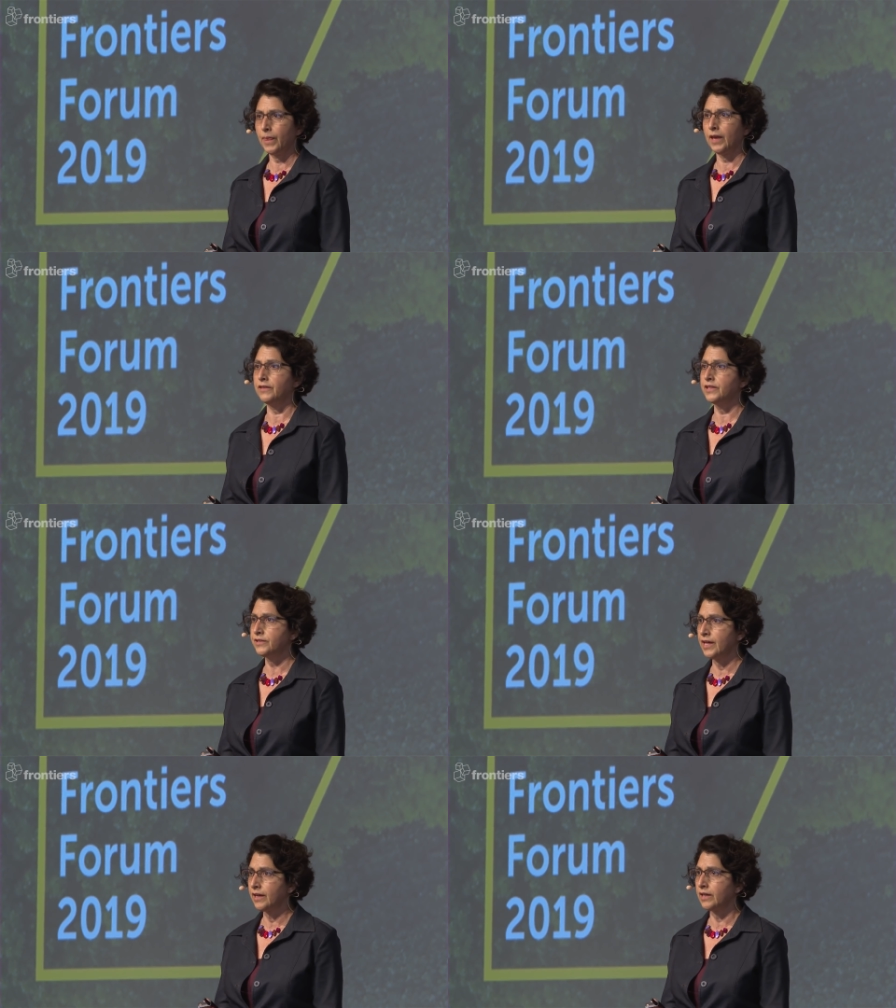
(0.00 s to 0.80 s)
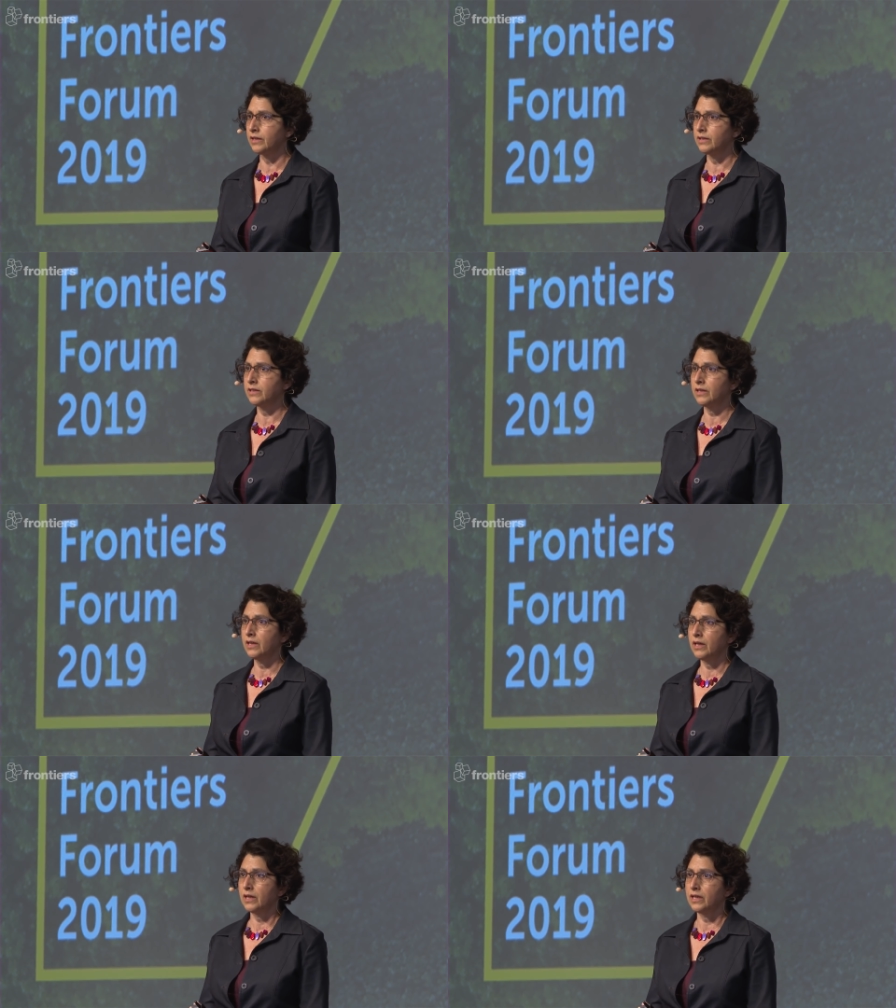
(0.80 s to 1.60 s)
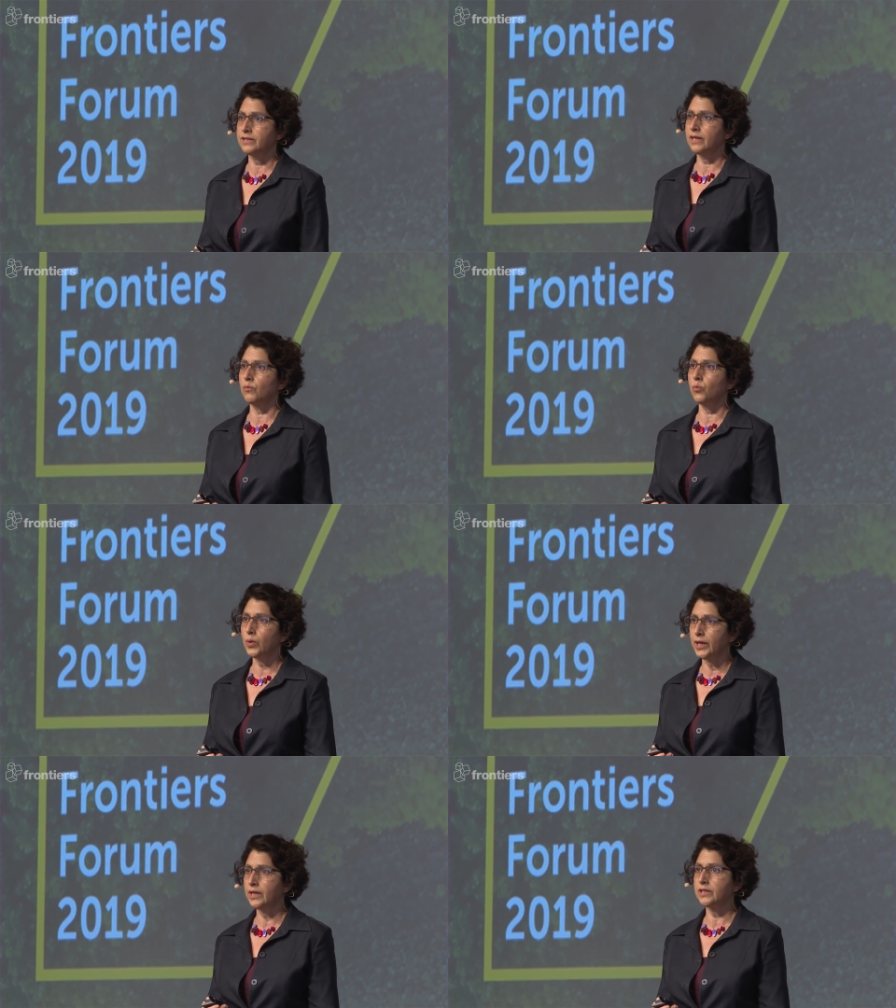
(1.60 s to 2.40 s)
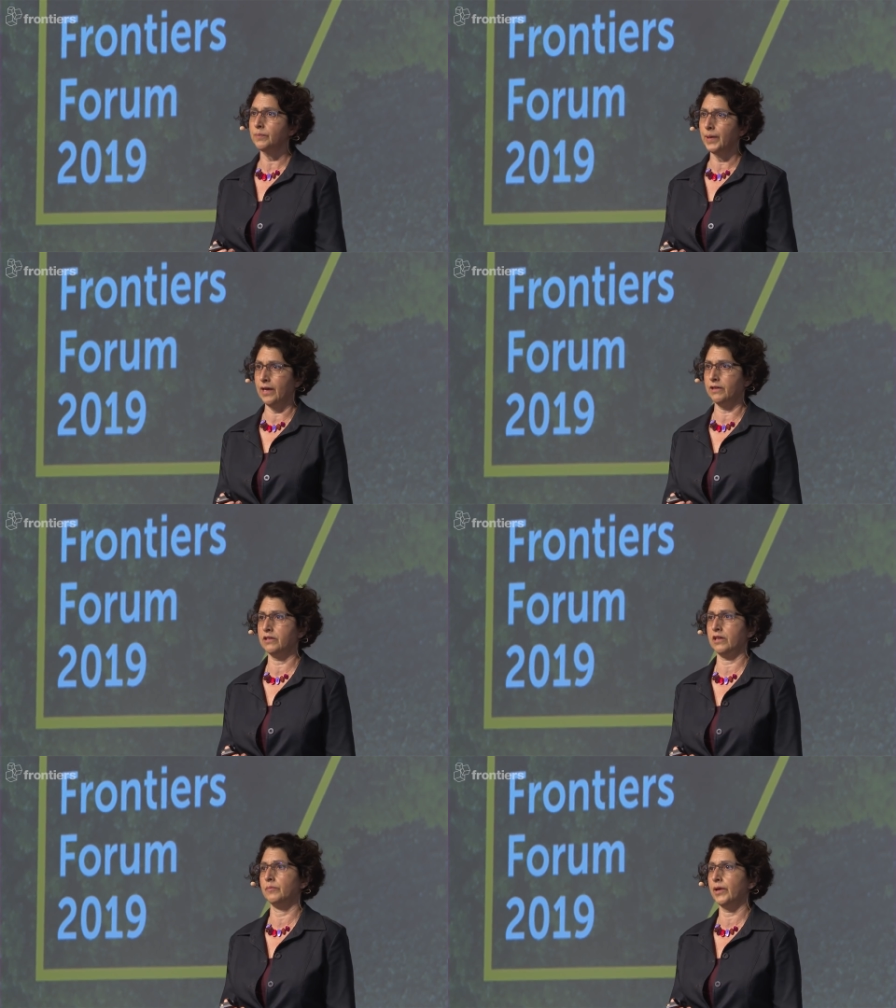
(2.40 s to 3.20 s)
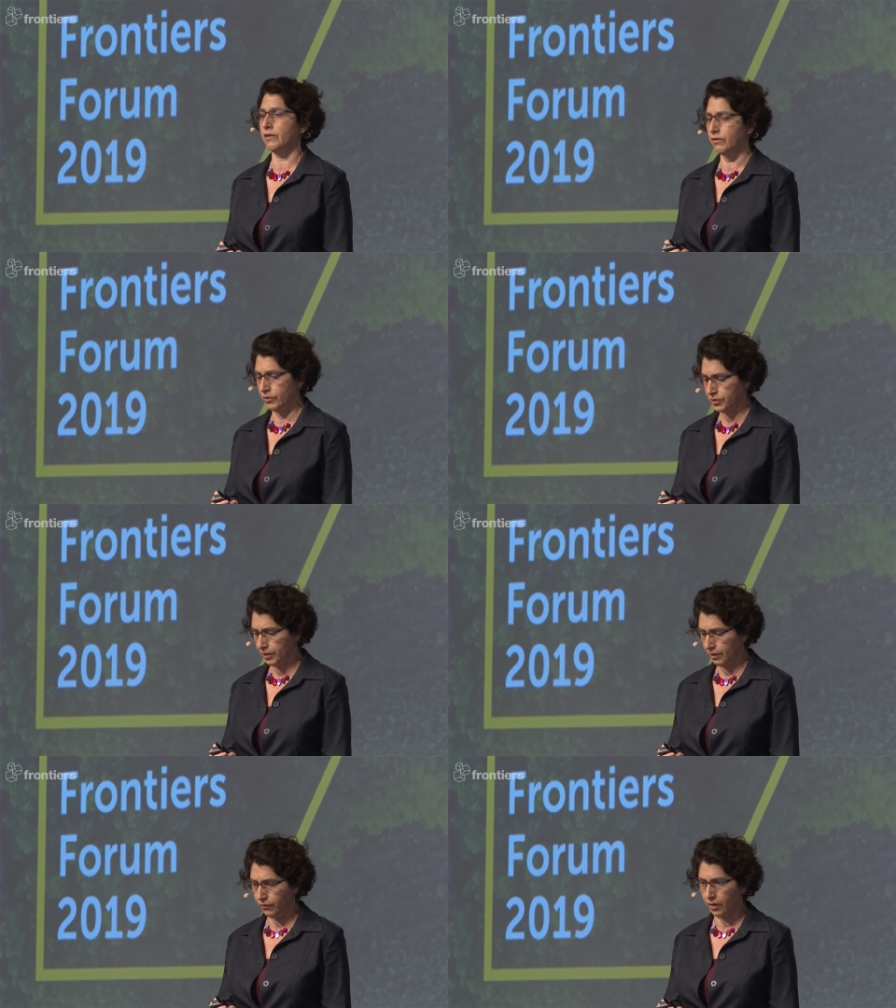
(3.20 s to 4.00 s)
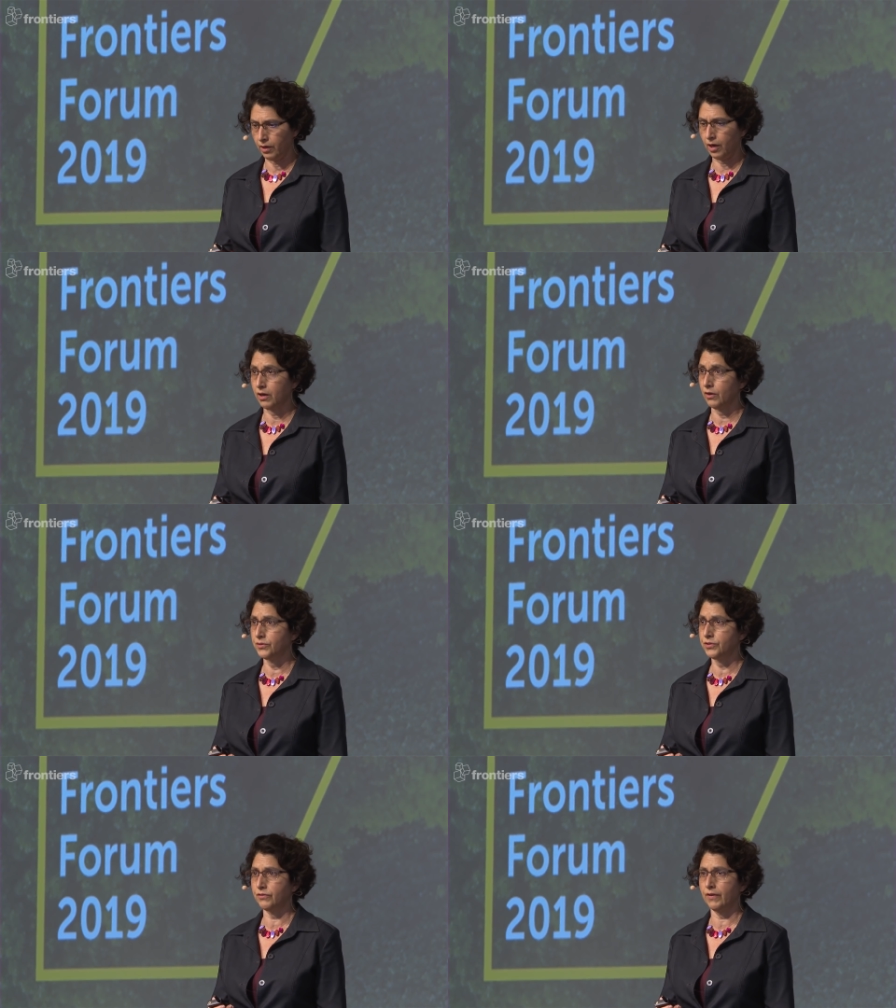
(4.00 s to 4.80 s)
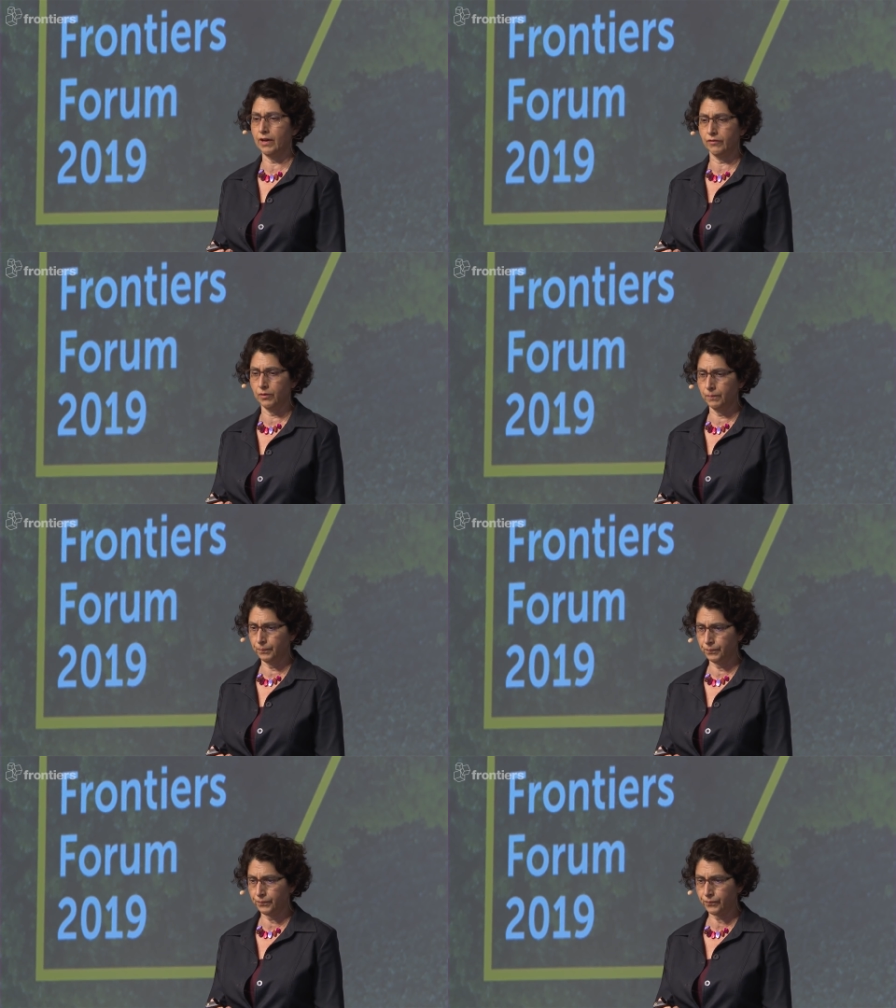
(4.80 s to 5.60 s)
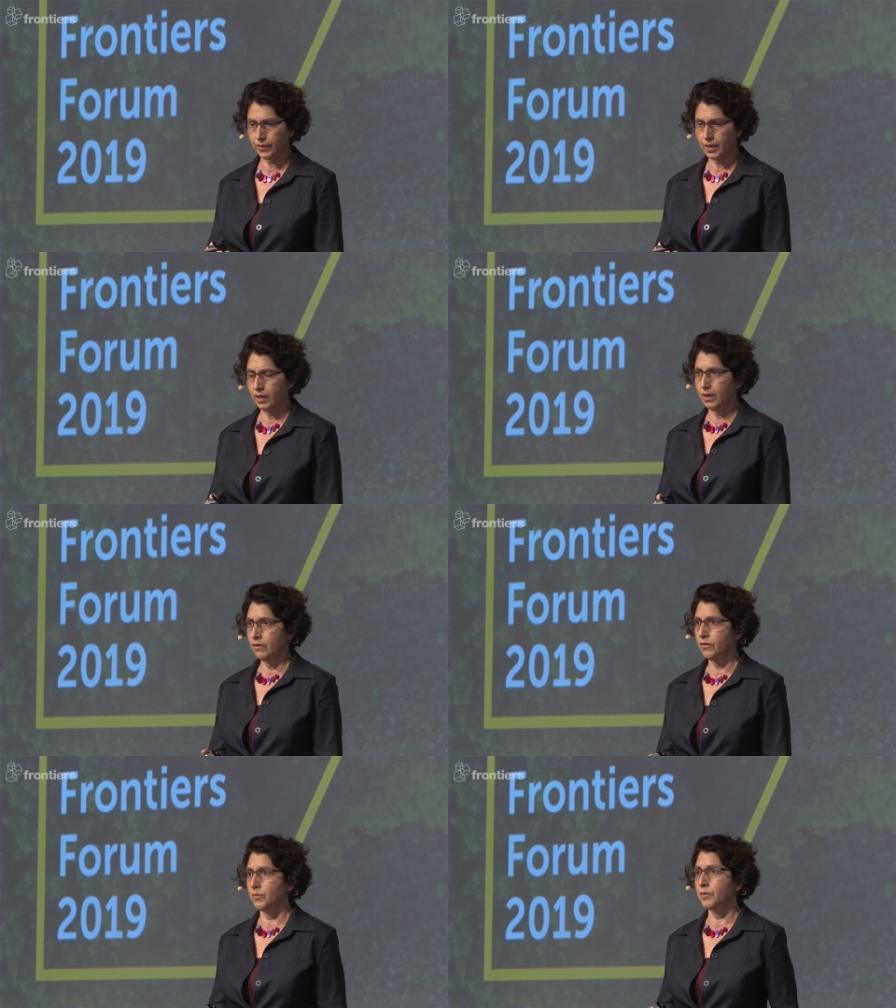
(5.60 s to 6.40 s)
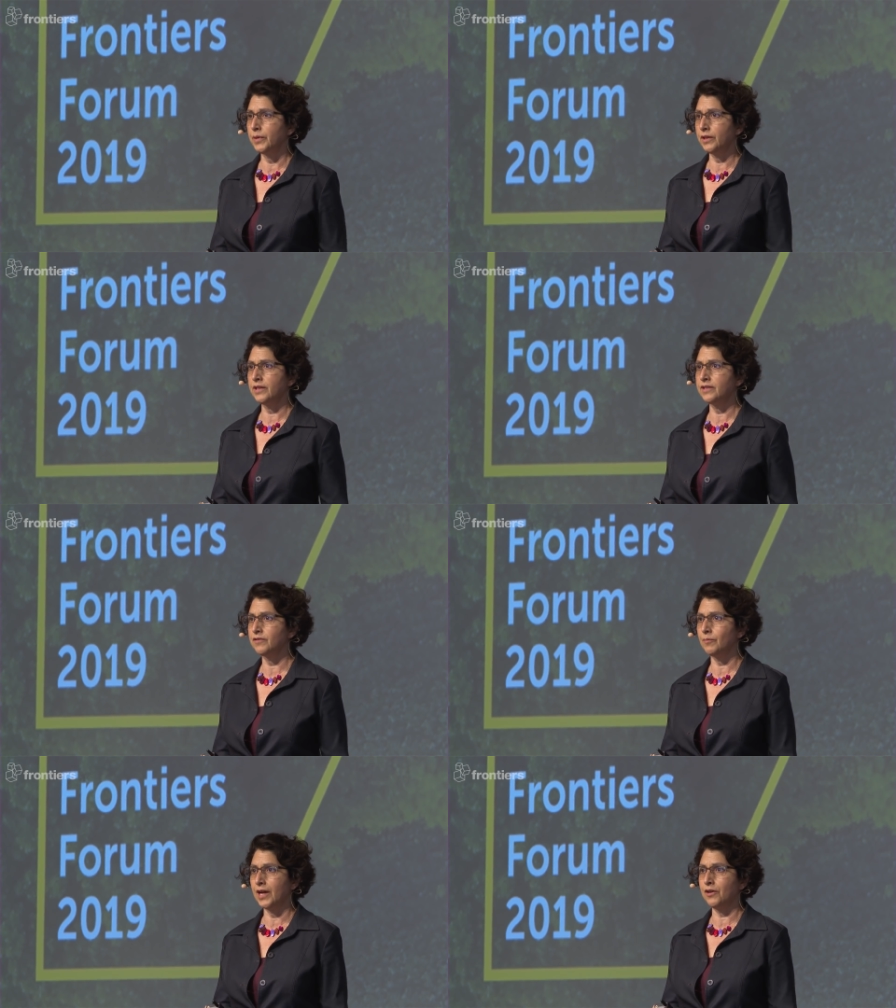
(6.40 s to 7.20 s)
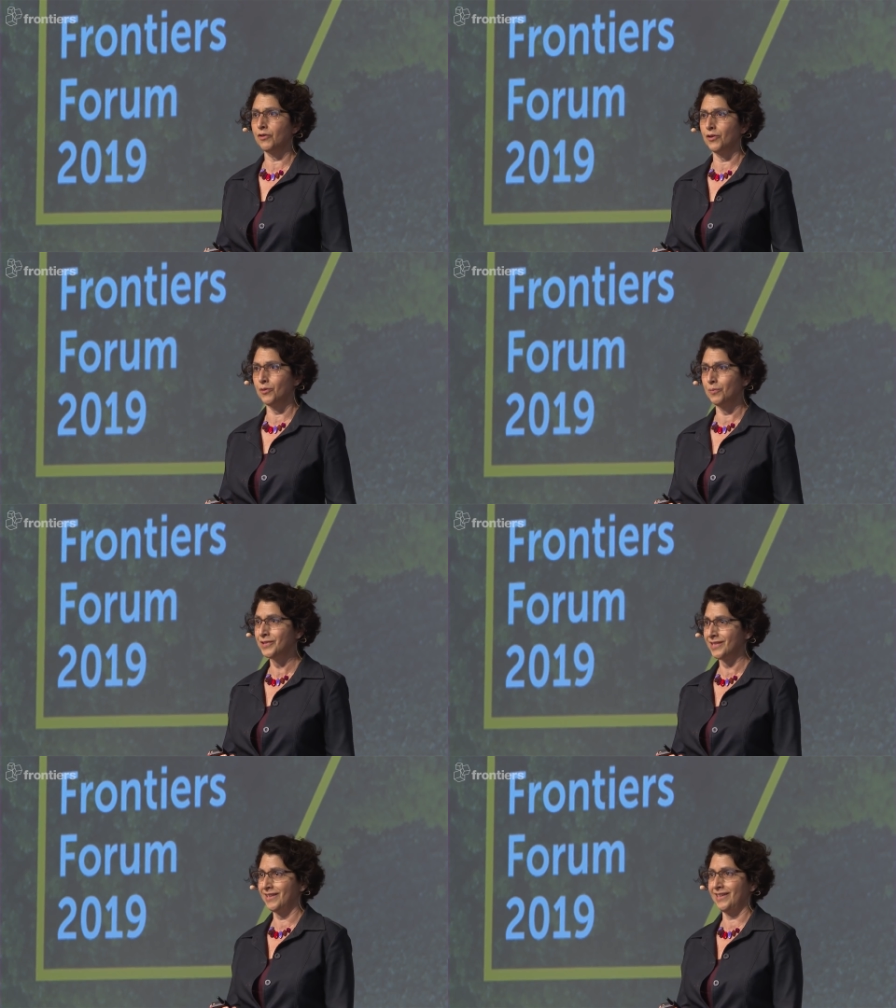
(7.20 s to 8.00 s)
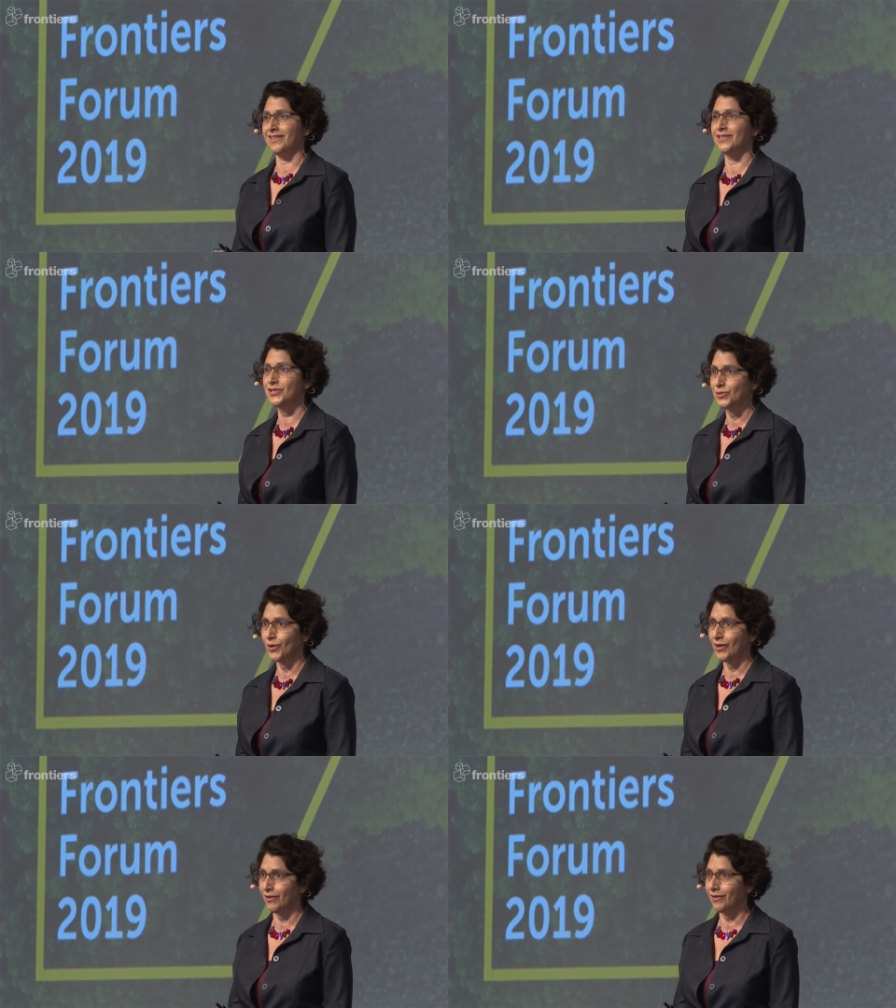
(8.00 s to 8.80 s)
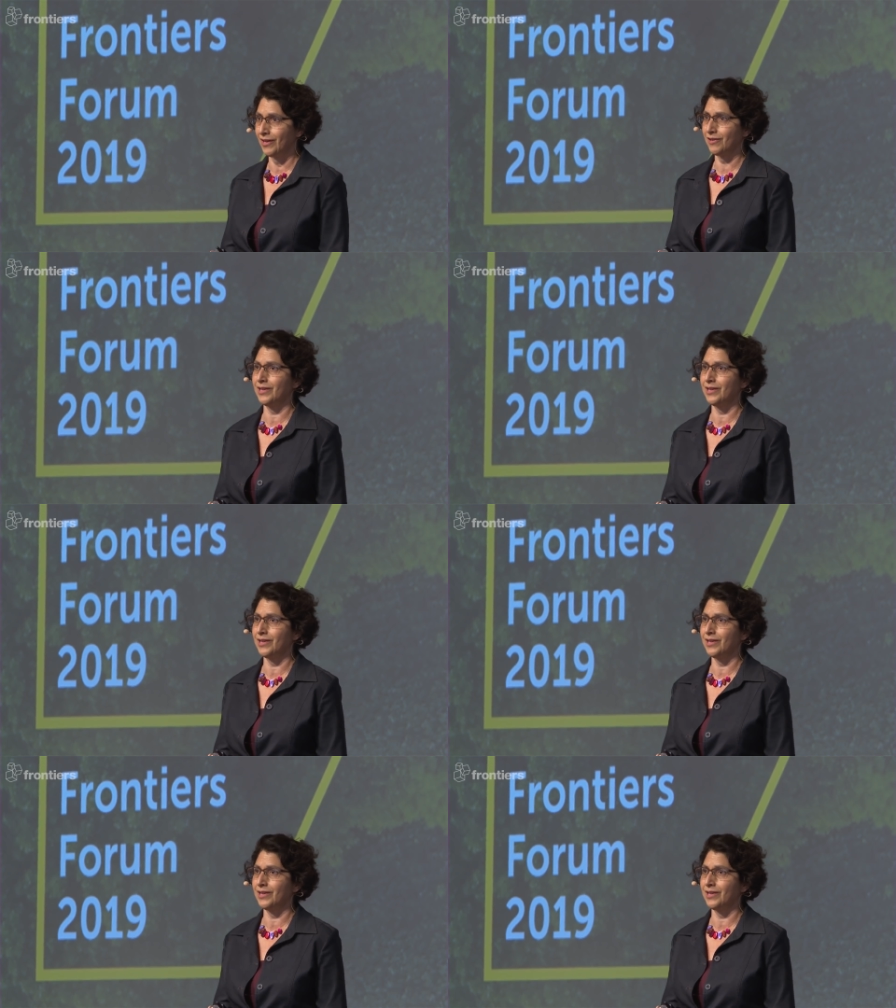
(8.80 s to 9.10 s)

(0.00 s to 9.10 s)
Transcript: And the second is that we depend on biodiversity for our, our own survival. From the millions of microbes in the soil that